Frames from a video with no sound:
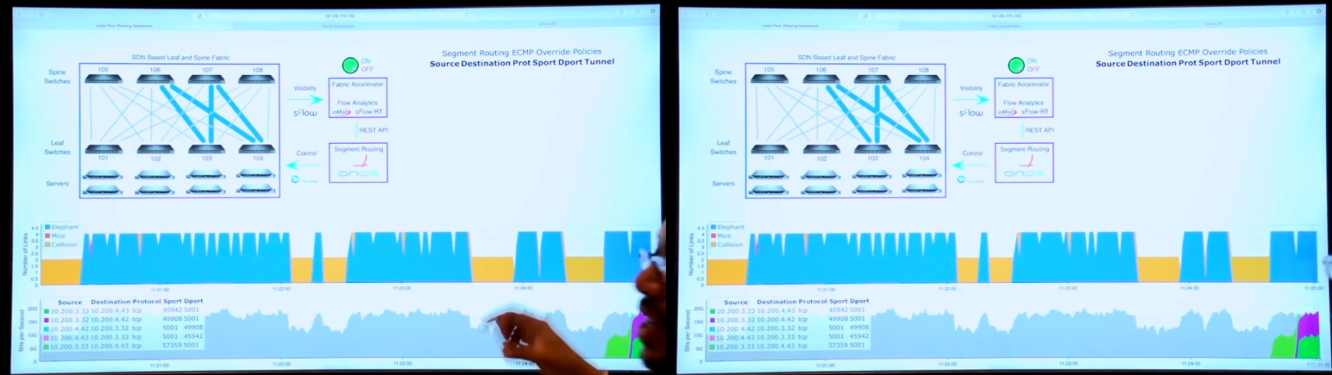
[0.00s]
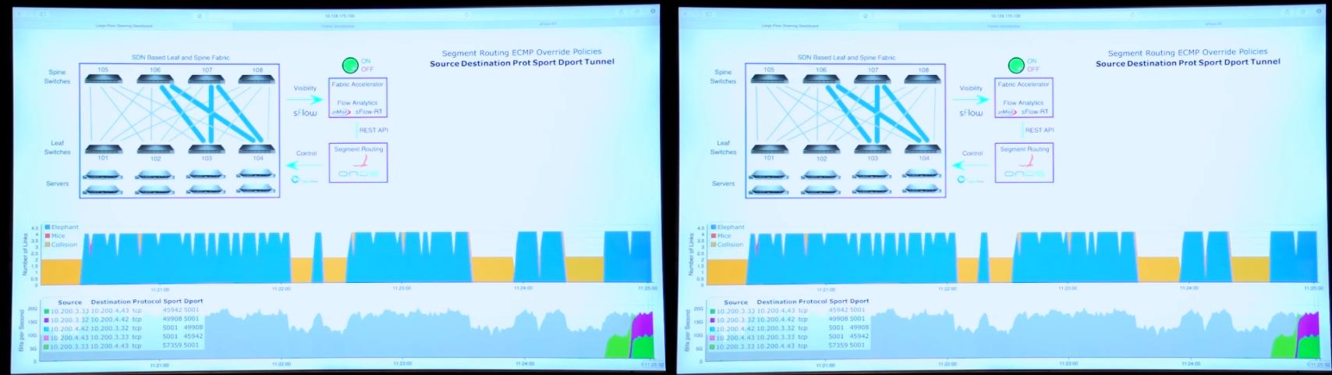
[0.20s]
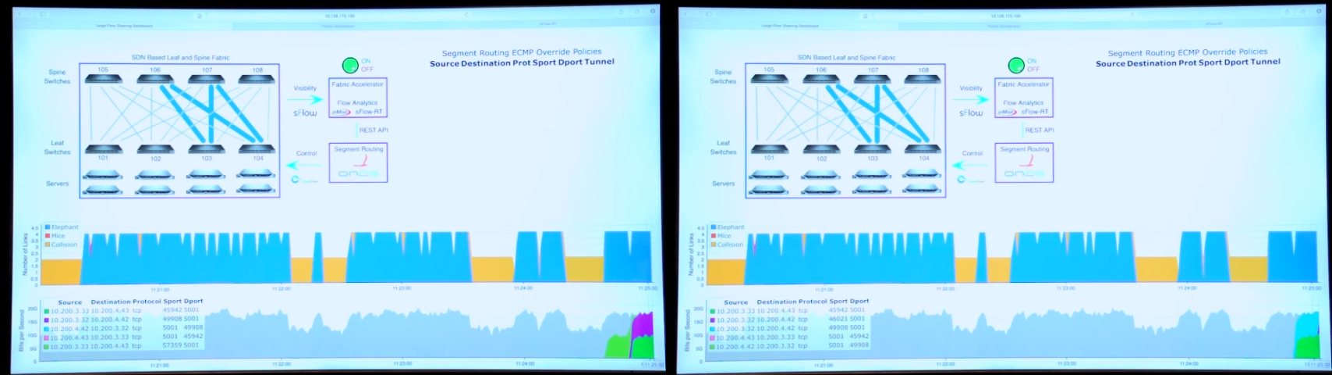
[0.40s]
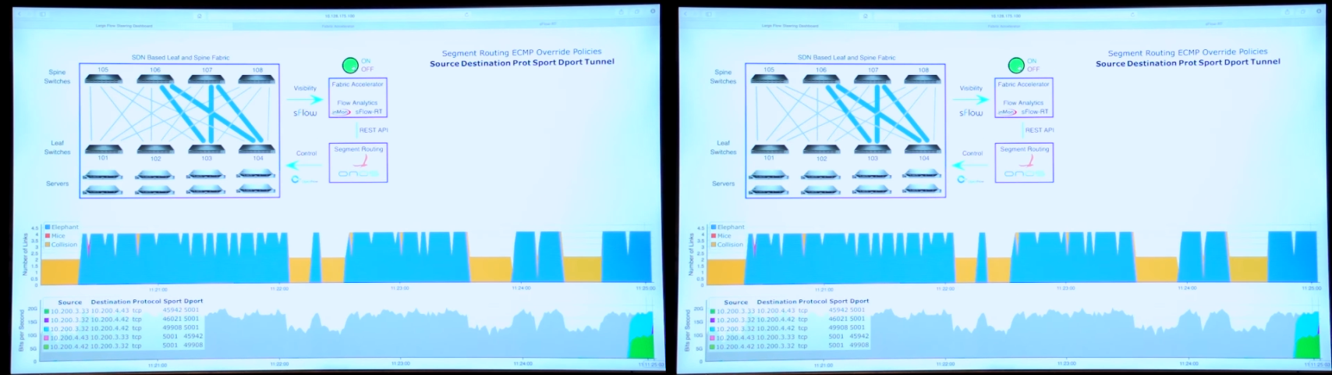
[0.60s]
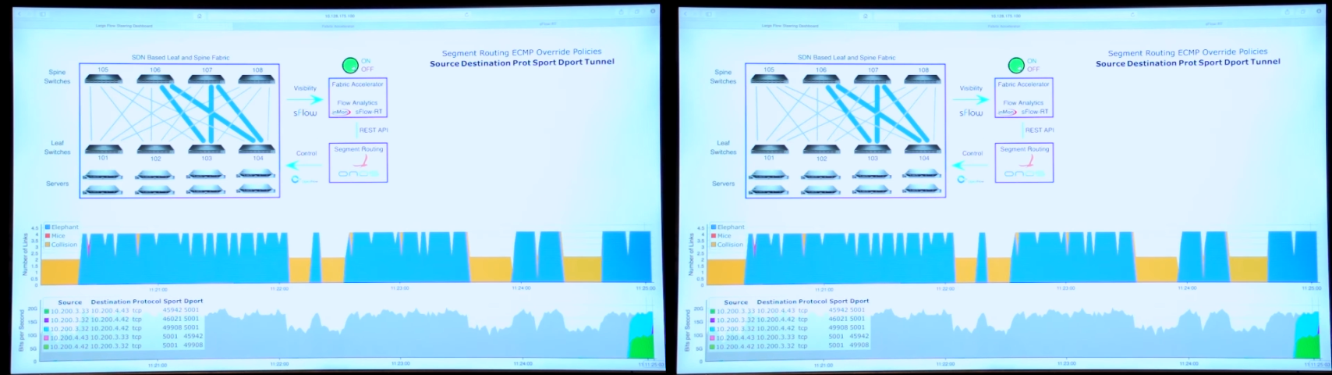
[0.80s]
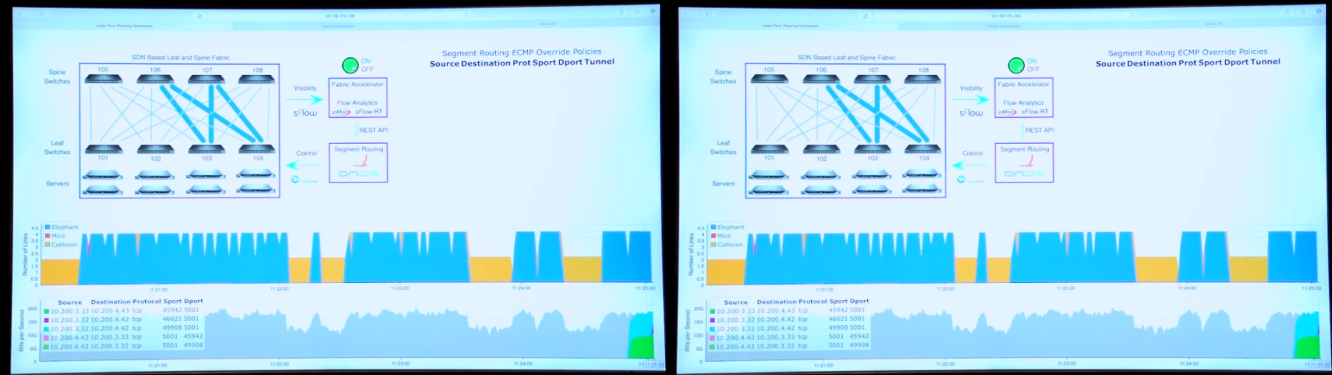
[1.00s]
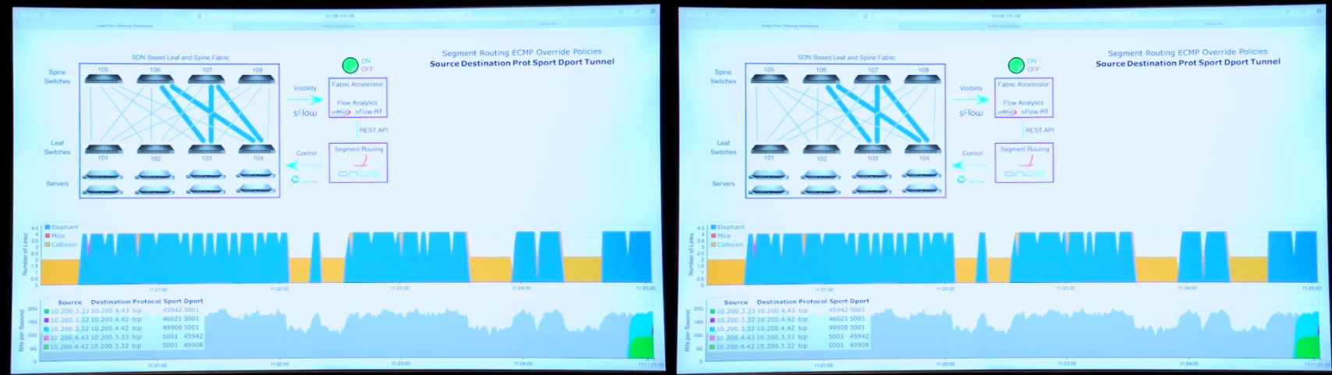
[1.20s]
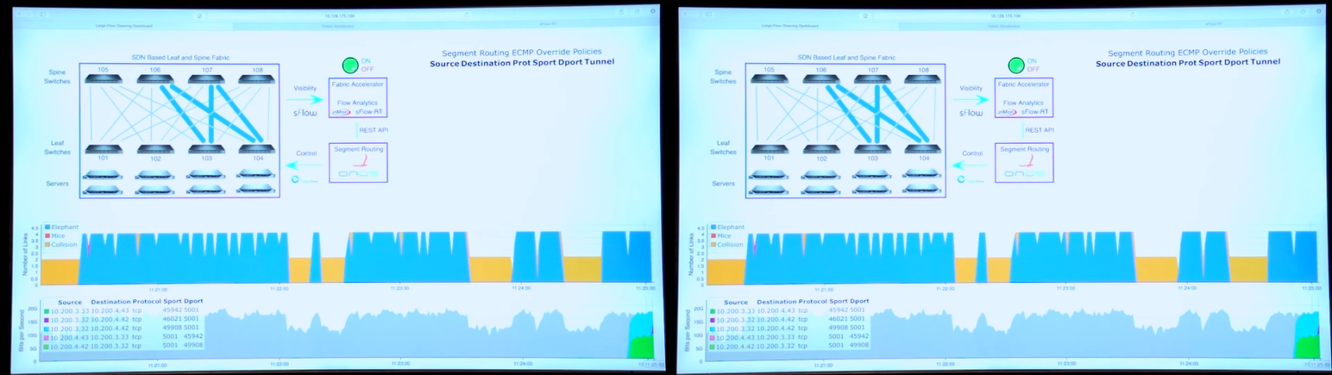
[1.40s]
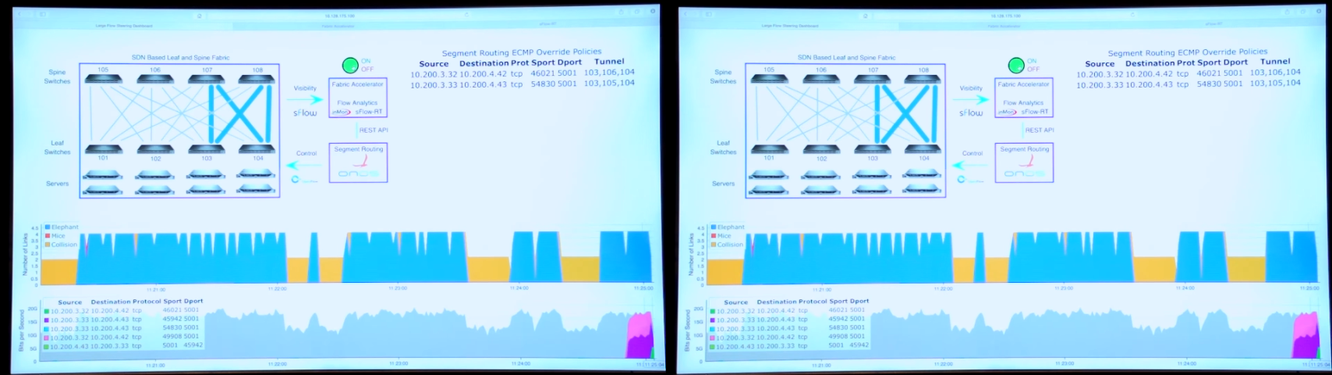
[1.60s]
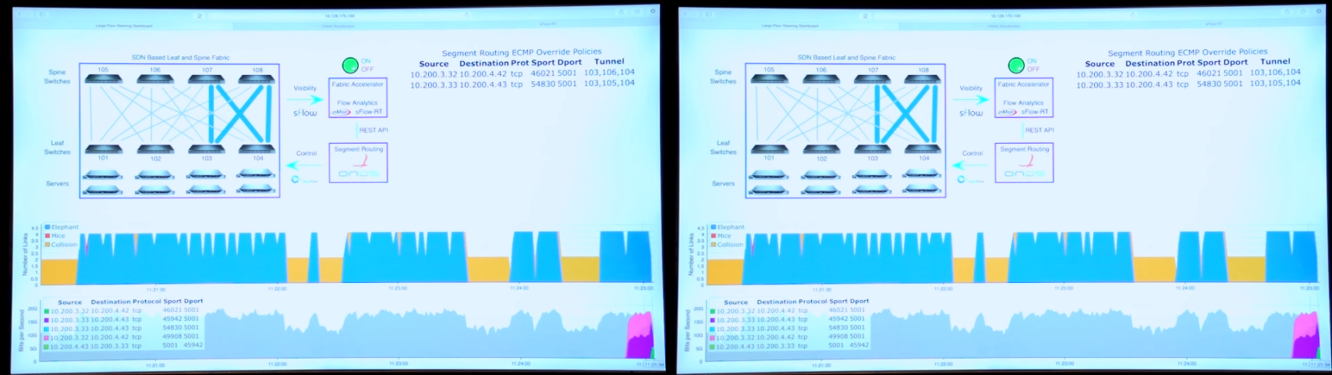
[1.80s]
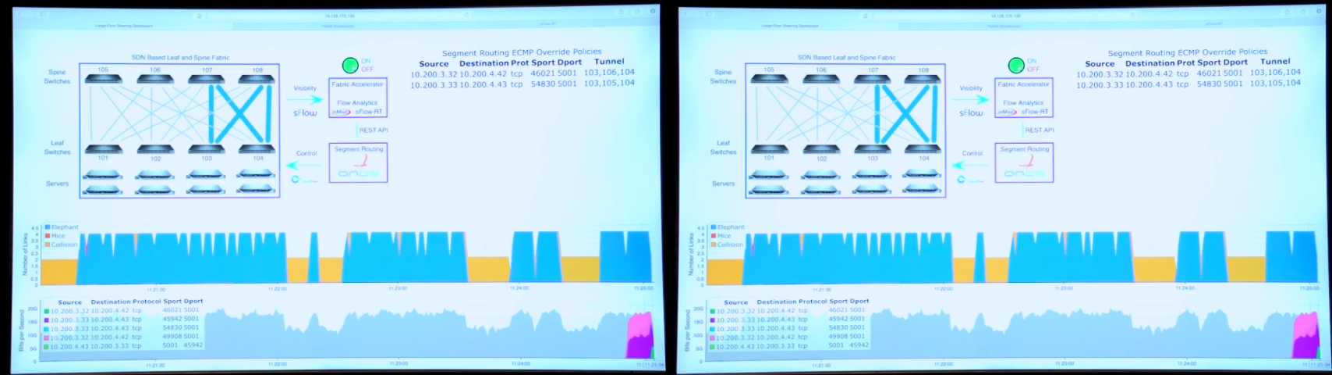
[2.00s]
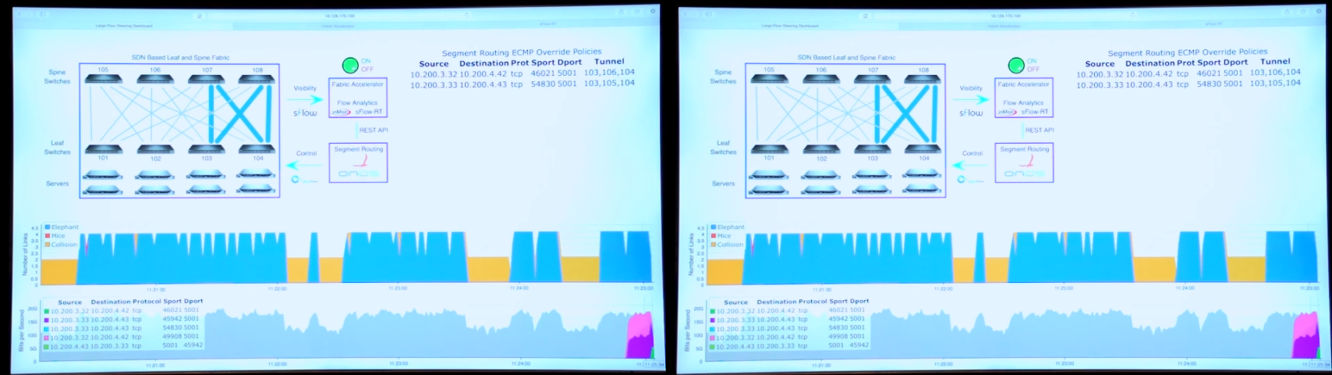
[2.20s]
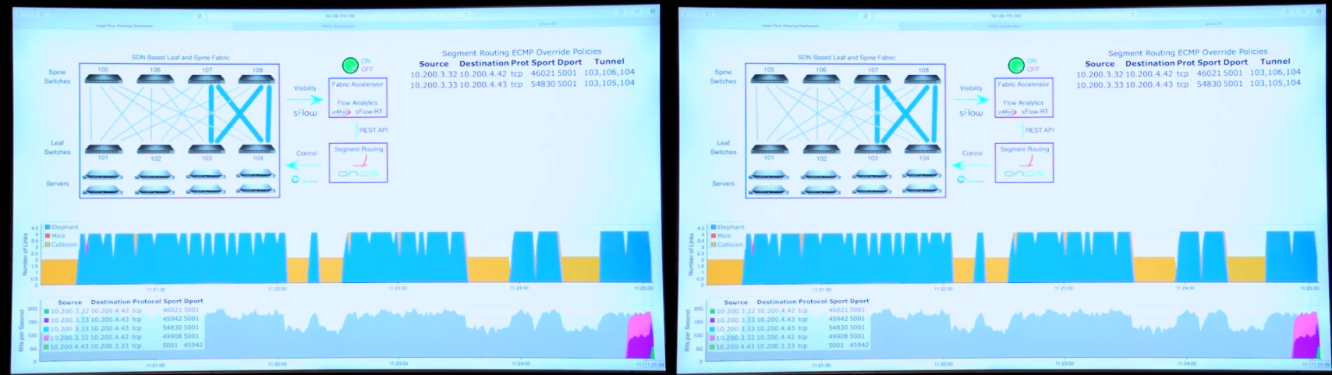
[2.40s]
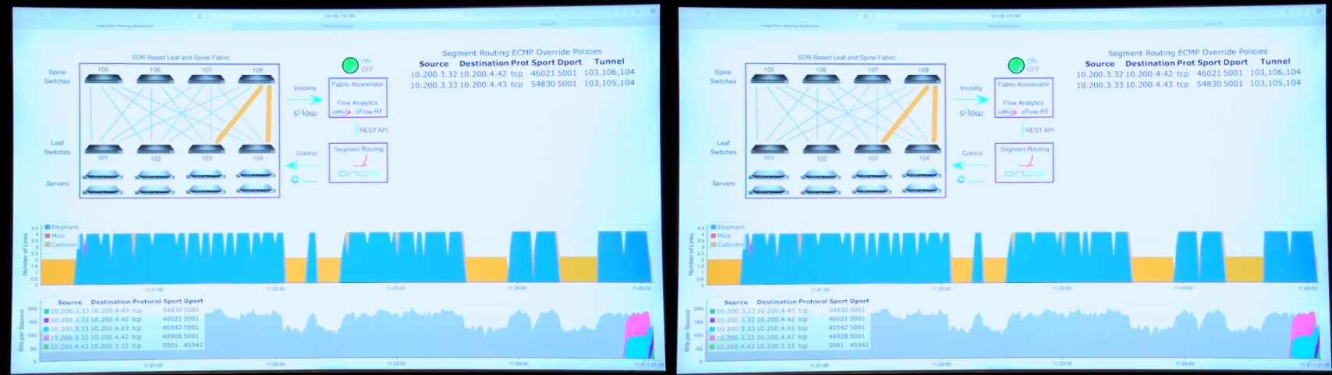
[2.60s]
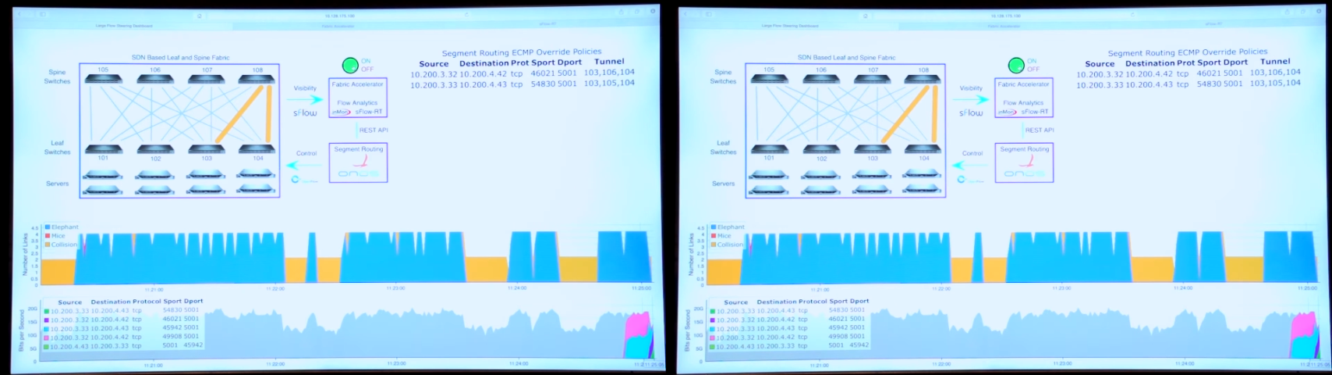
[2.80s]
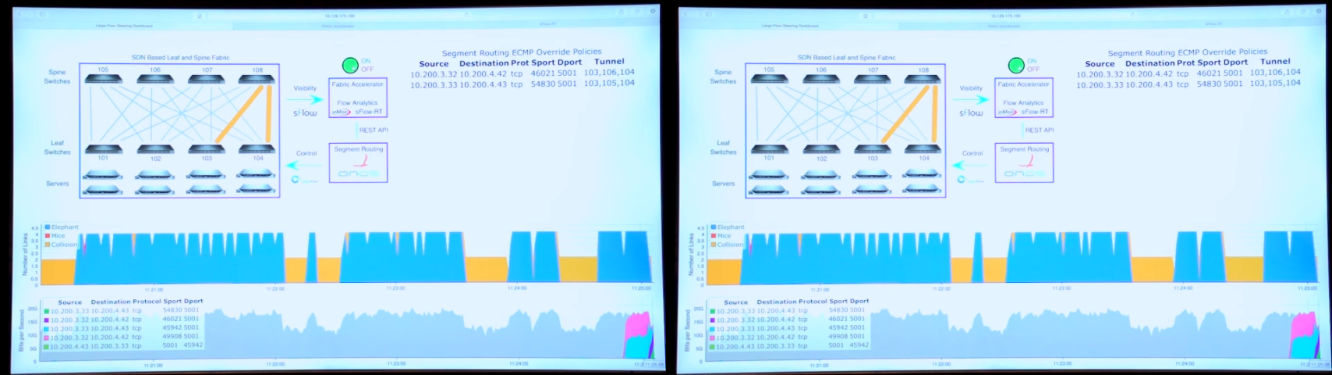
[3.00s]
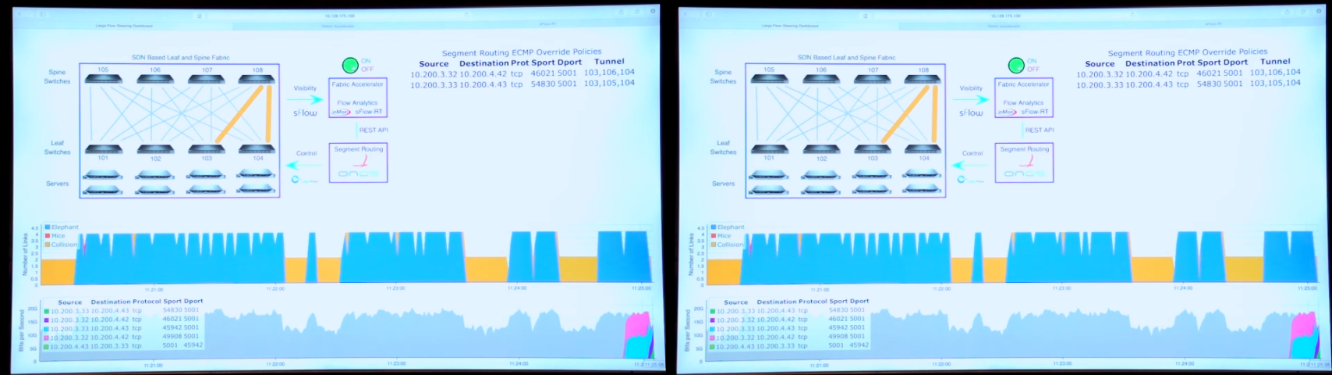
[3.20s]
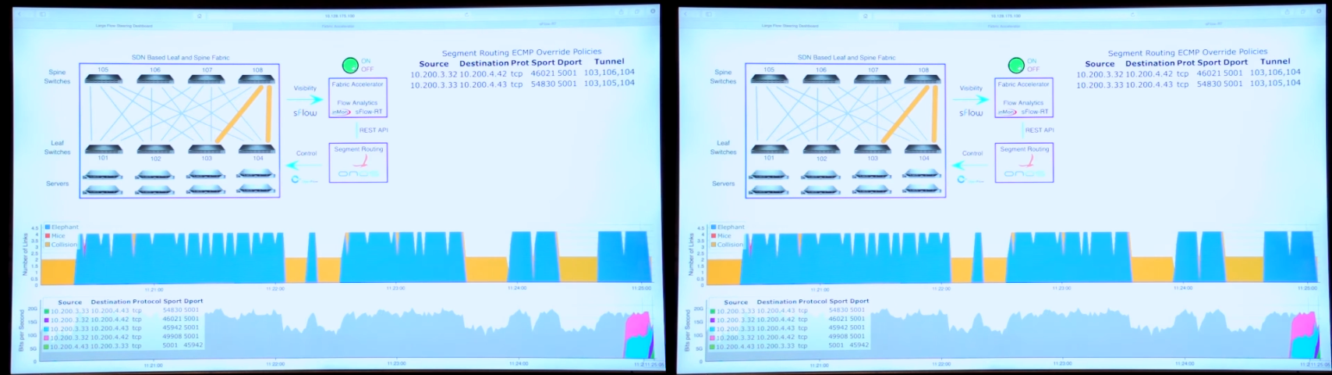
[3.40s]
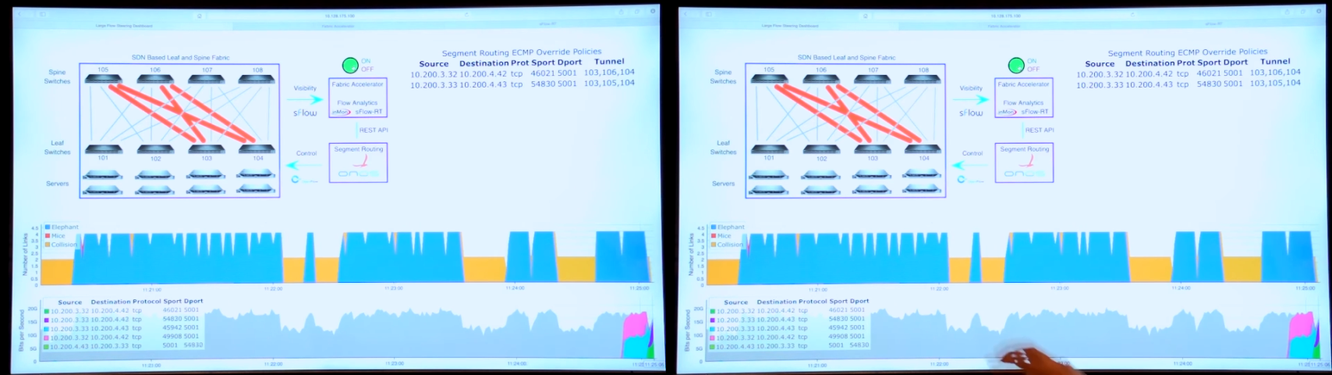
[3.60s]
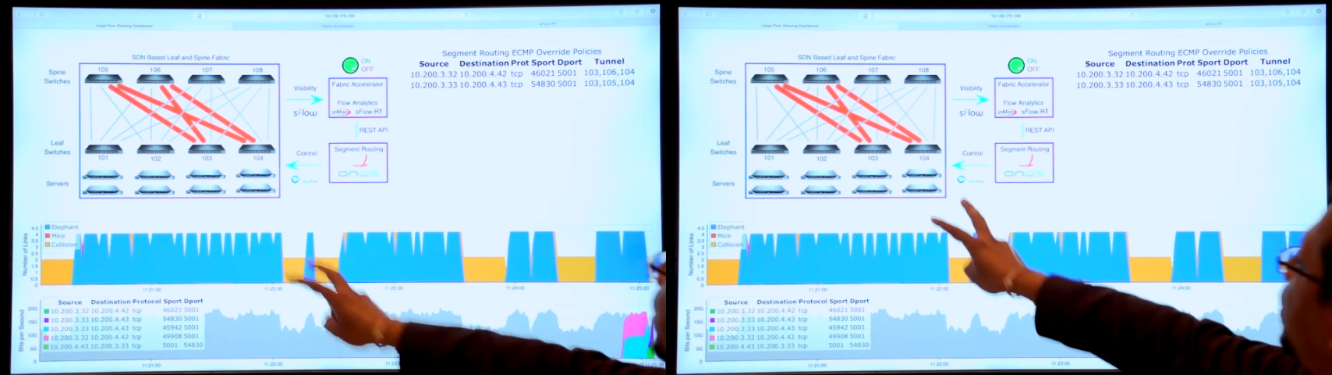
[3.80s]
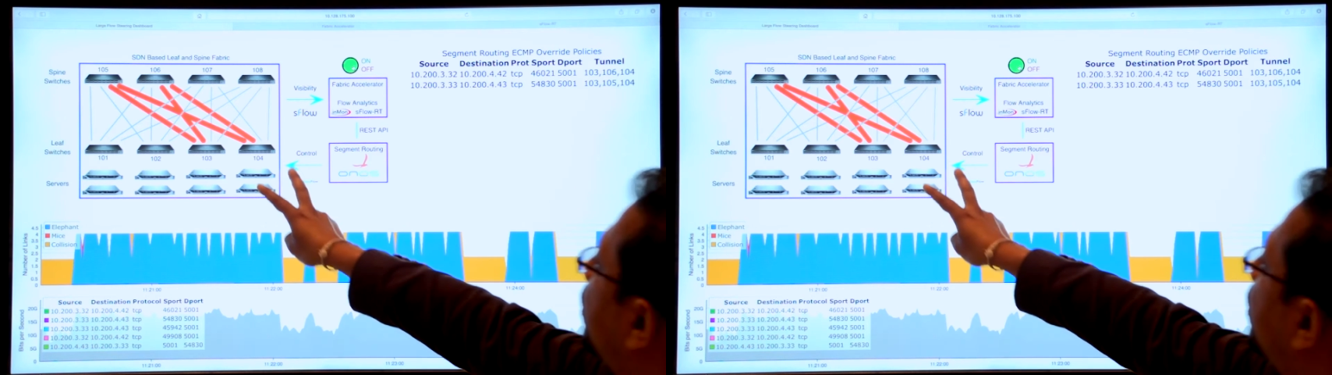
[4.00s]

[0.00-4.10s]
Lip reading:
[unreadable: no face in view]